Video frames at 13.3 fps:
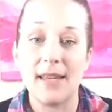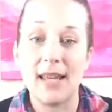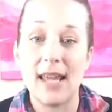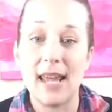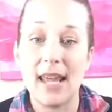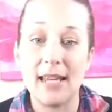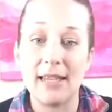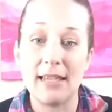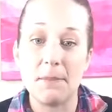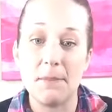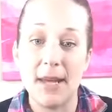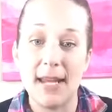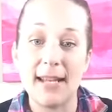Is
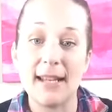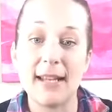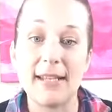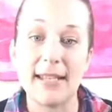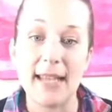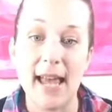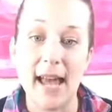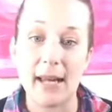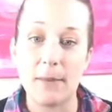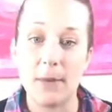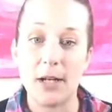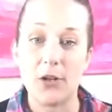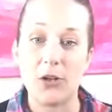making a
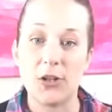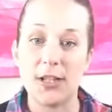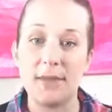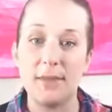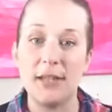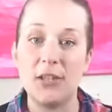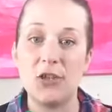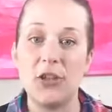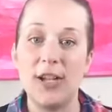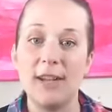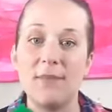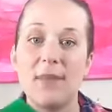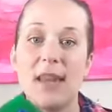slime Christmas
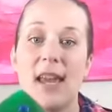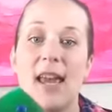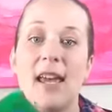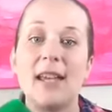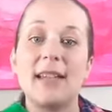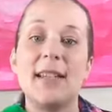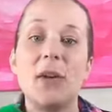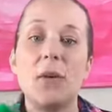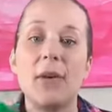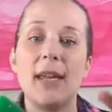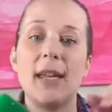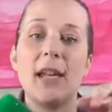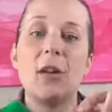tree. So
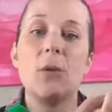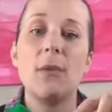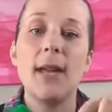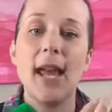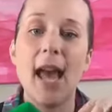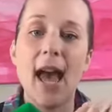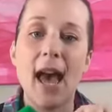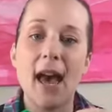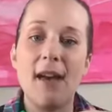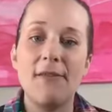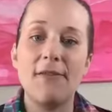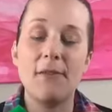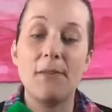here we
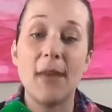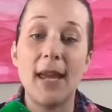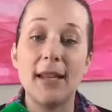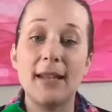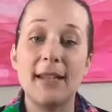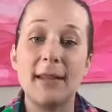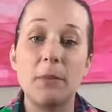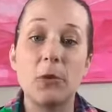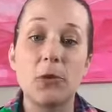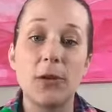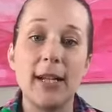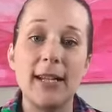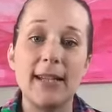have made some
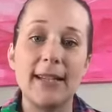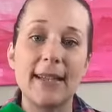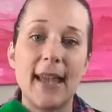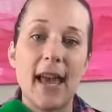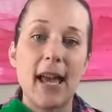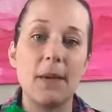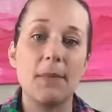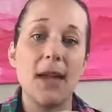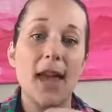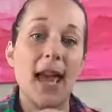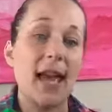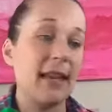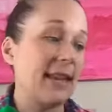green slime,
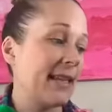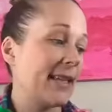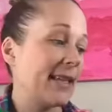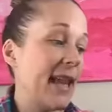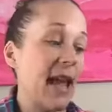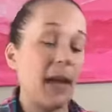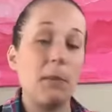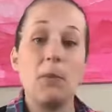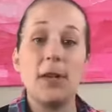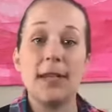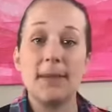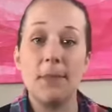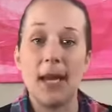and this slime
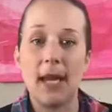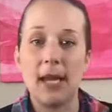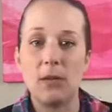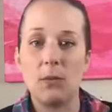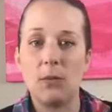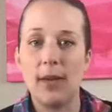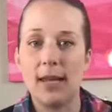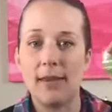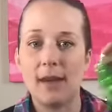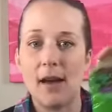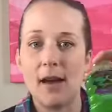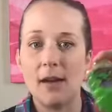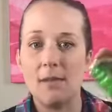was made with
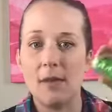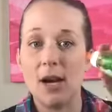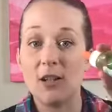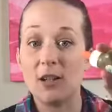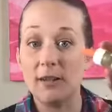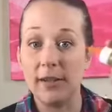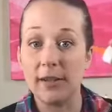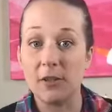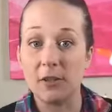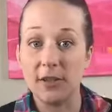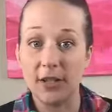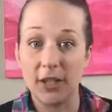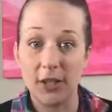our glitter
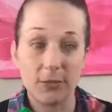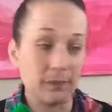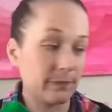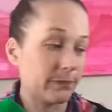glue.